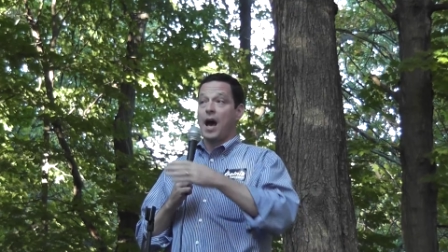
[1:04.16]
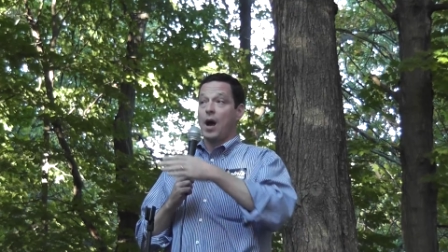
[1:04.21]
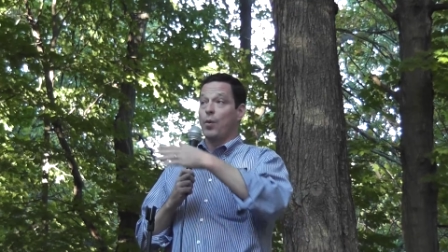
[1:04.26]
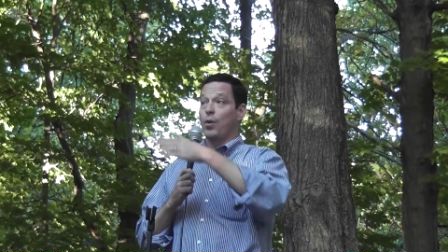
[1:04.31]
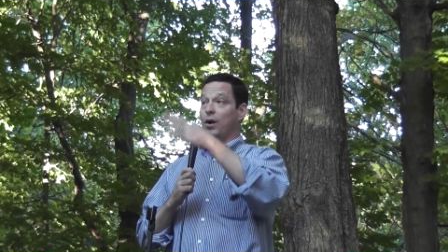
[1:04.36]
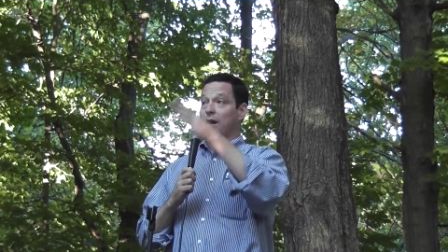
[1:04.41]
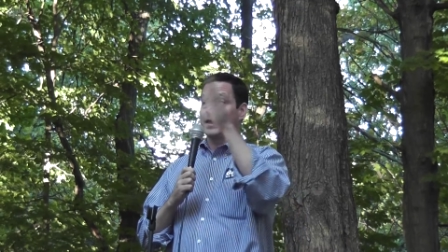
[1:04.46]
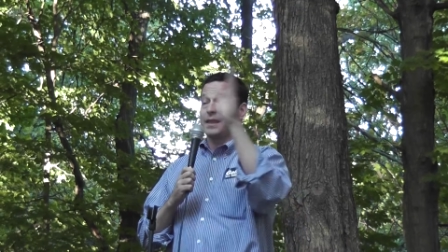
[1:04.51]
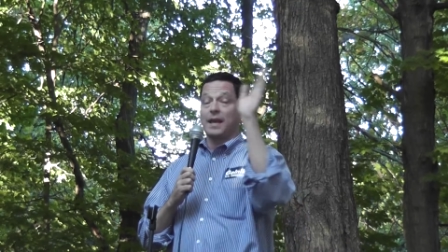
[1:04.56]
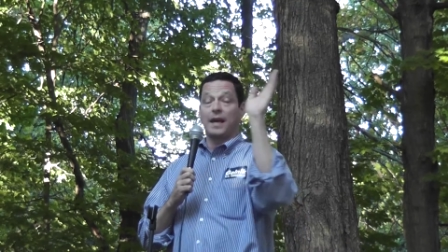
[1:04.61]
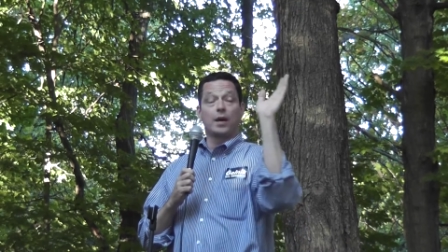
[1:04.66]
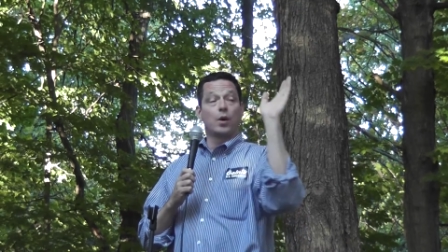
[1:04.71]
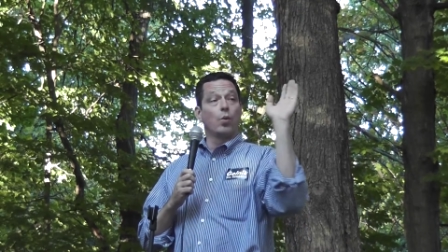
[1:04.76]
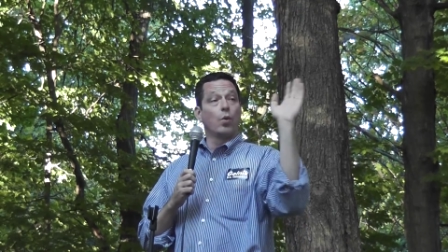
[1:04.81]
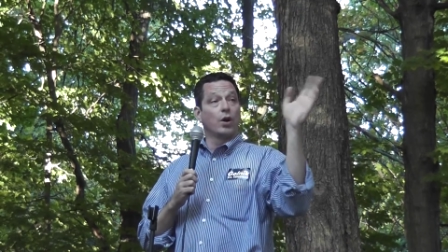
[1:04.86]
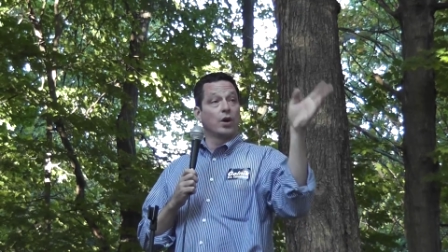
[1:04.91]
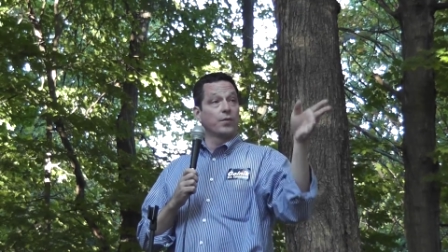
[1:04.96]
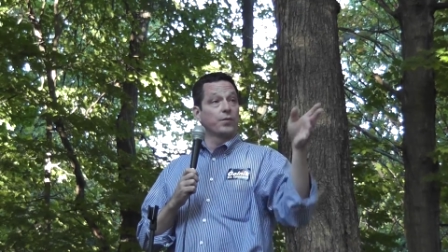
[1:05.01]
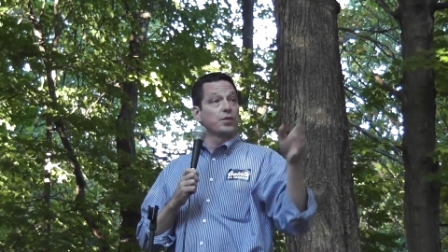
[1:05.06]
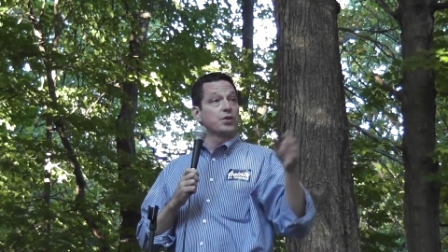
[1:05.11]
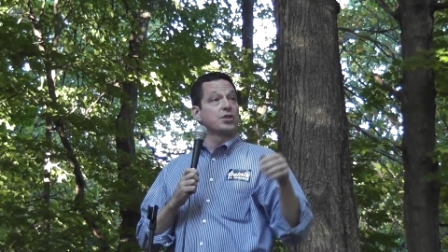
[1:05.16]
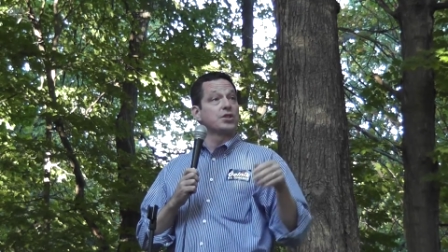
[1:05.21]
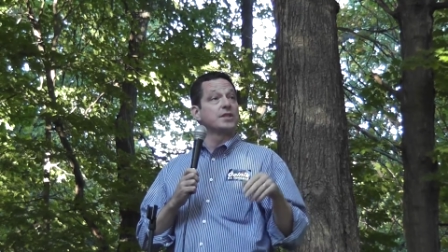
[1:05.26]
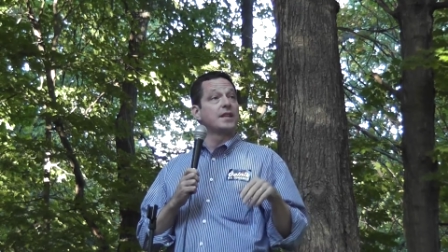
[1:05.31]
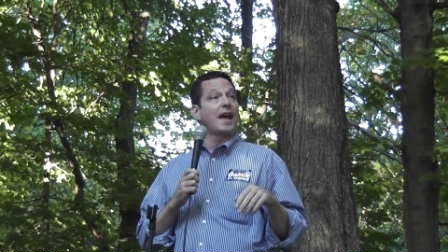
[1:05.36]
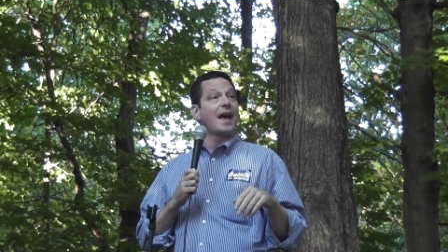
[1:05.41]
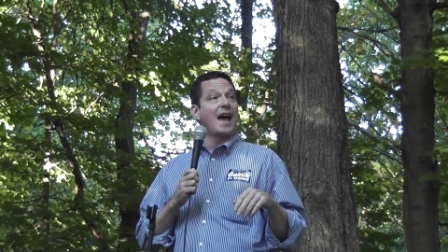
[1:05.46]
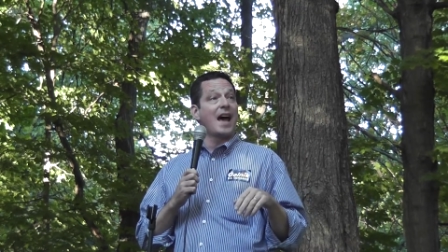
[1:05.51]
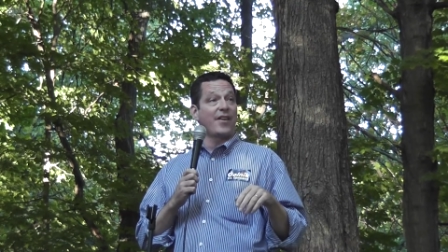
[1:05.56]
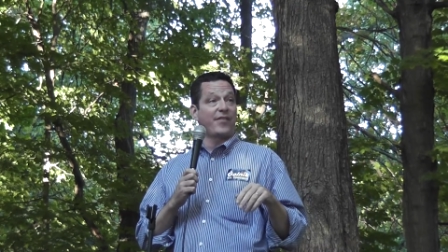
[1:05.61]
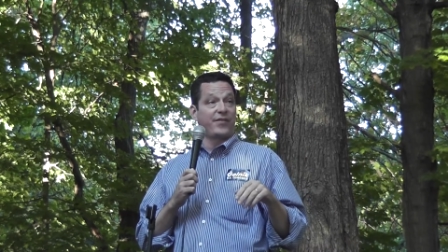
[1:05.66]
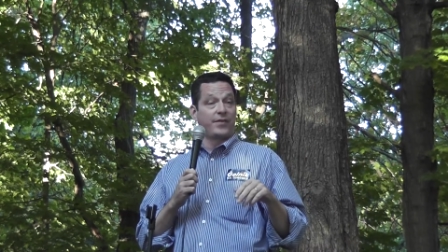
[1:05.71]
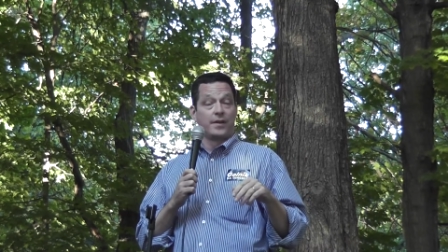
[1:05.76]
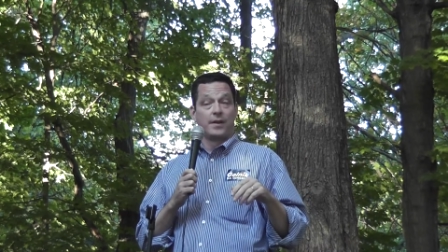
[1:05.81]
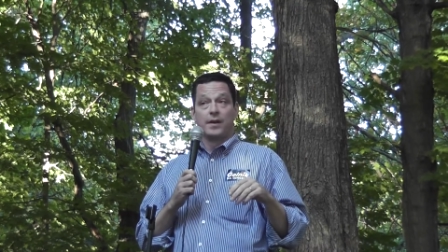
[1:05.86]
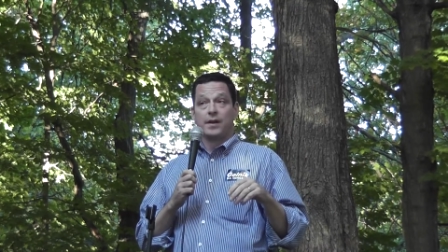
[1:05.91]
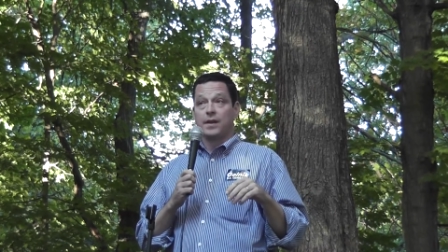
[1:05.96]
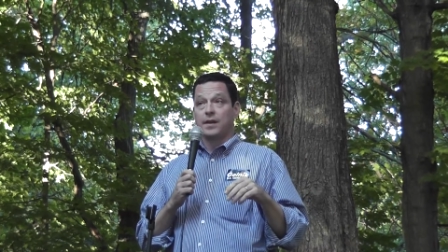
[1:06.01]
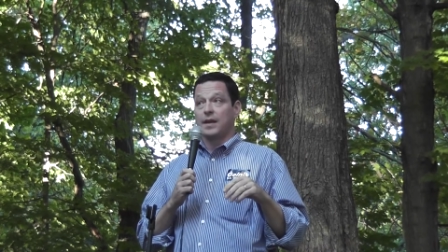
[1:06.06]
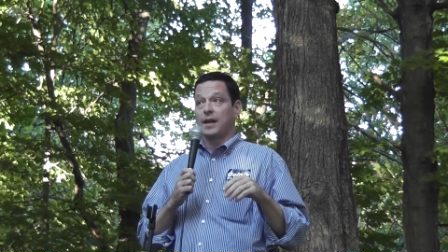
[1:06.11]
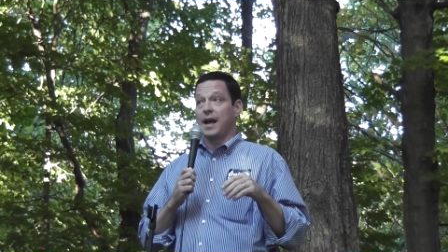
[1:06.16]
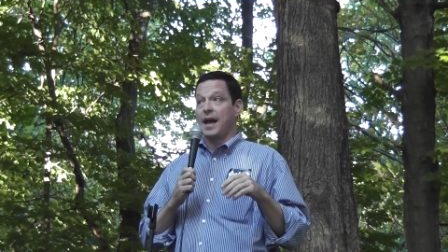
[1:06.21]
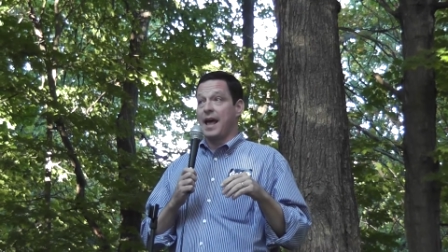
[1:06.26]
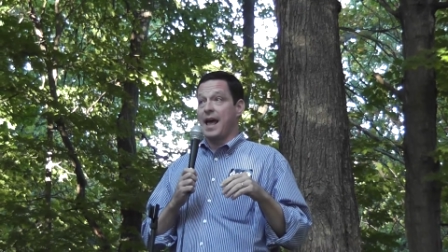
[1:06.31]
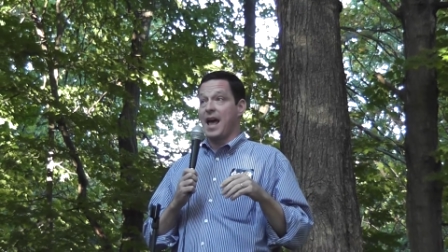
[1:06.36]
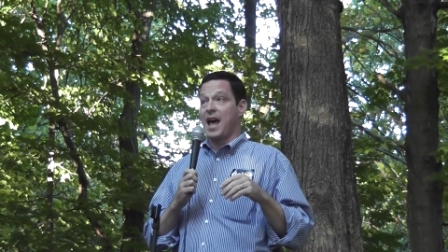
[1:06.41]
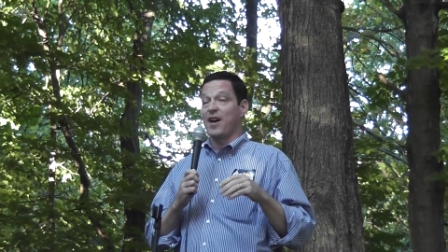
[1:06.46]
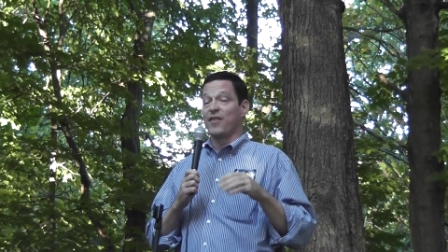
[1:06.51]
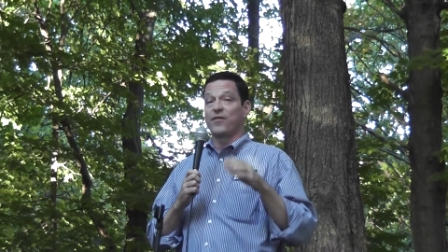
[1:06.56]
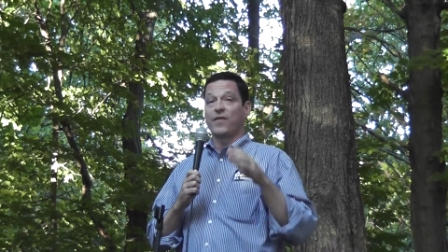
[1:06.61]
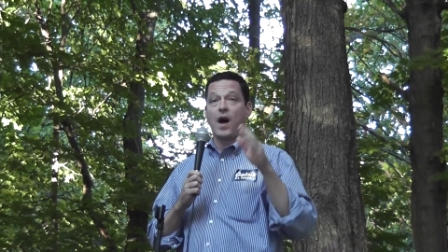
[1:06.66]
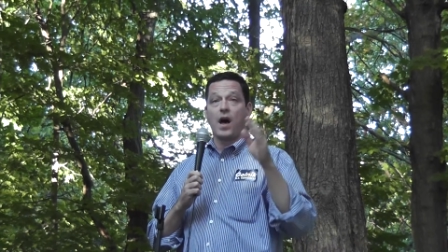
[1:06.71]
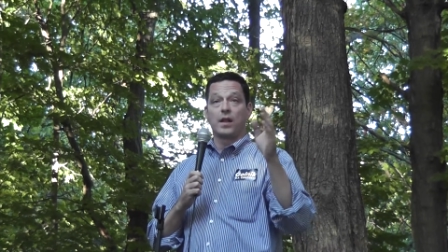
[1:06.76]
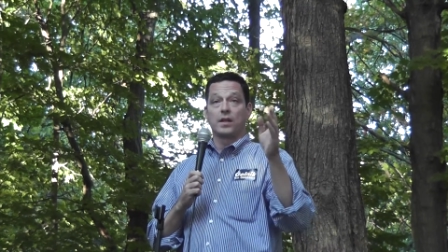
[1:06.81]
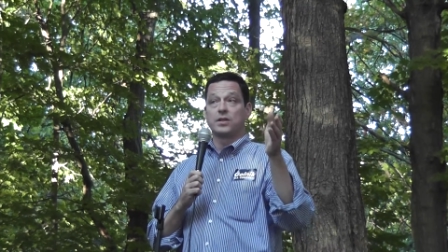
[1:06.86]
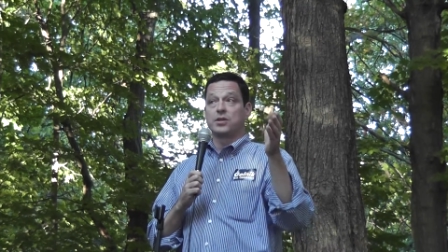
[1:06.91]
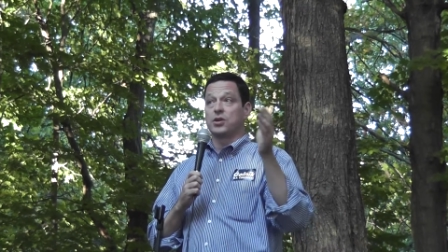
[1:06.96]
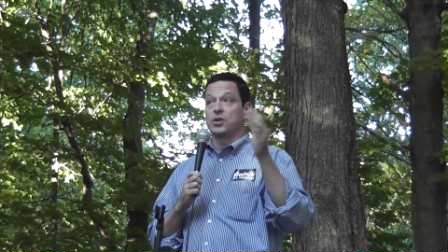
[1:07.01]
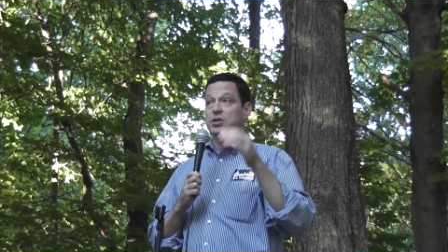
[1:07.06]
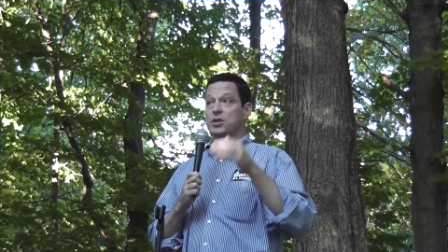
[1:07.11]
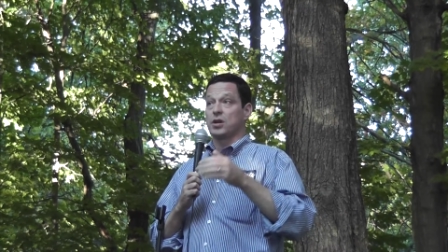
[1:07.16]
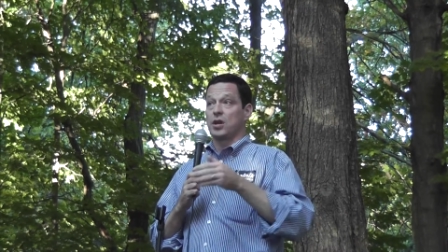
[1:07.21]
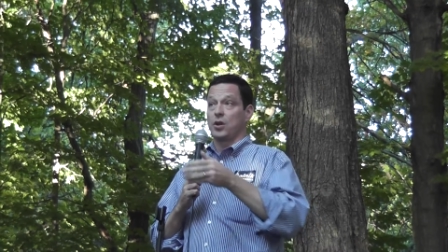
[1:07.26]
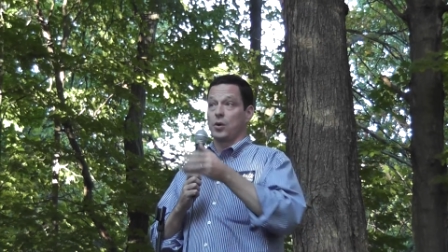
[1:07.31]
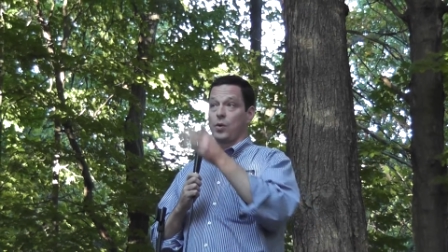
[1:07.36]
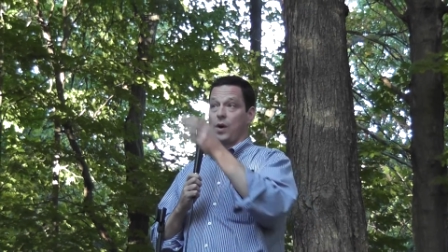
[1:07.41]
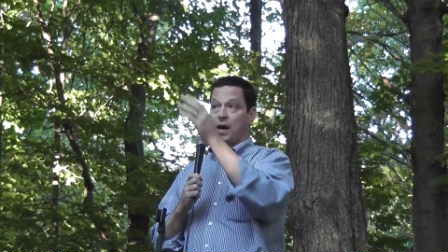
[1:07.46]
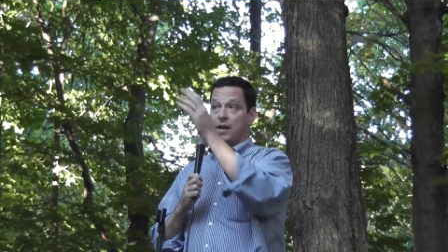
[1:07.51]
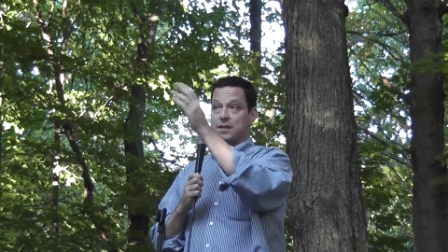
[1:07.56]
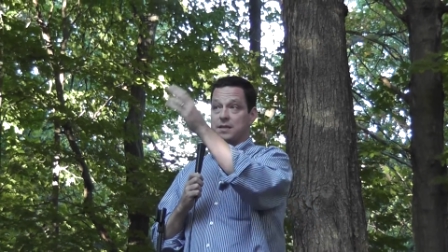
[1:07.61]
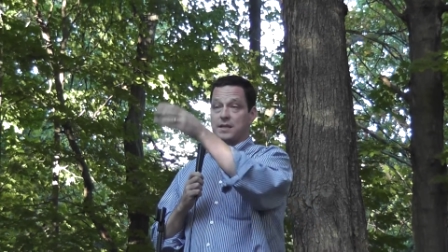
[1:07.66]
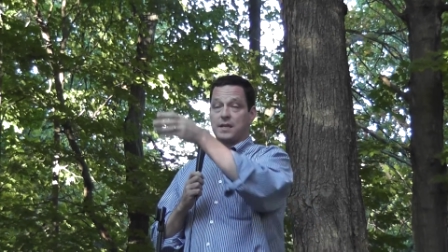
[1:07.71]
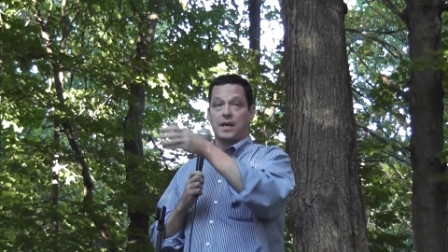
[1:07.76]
I want to thank a wonderful staff that I have, volunteers and otherwise,